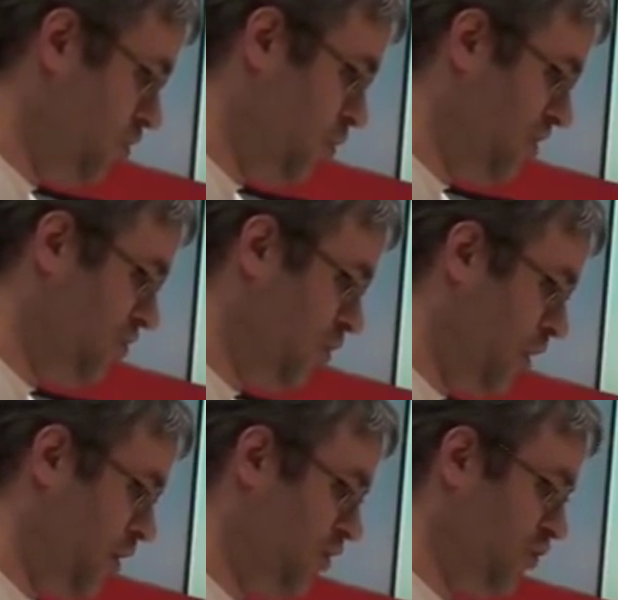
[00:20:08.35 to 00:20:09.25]
the ones who
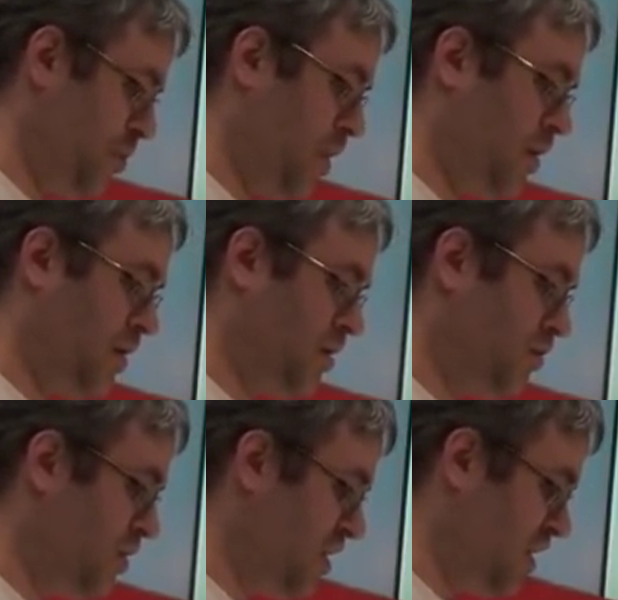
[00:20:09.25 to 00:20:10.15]
argue for party
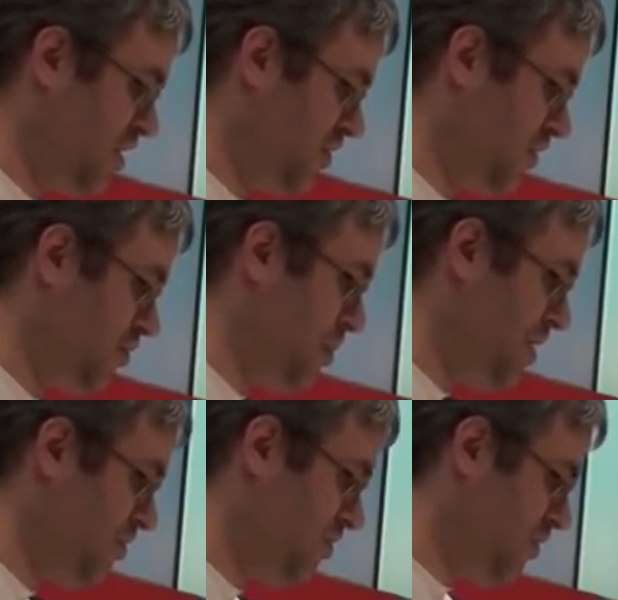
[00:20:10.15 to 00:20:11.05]
unity at the
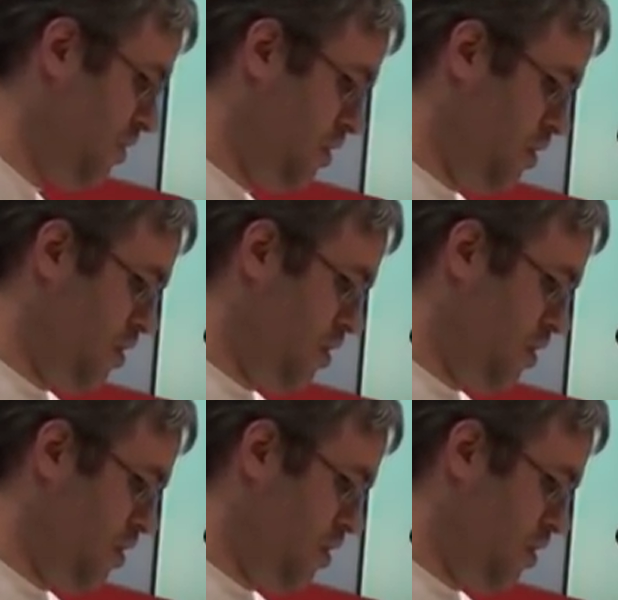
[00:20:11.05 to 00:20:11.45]
expense